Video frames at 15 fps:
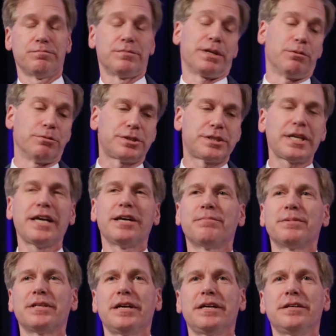they won't say
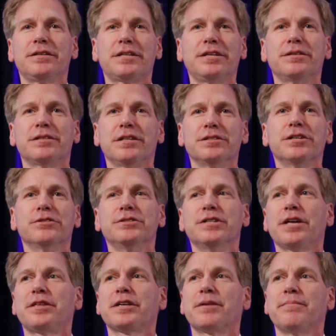it, but they will know
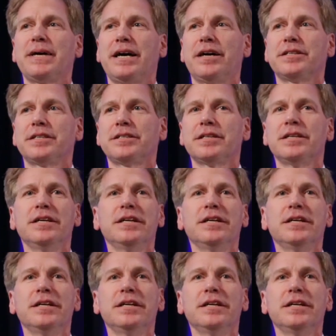nothing about it,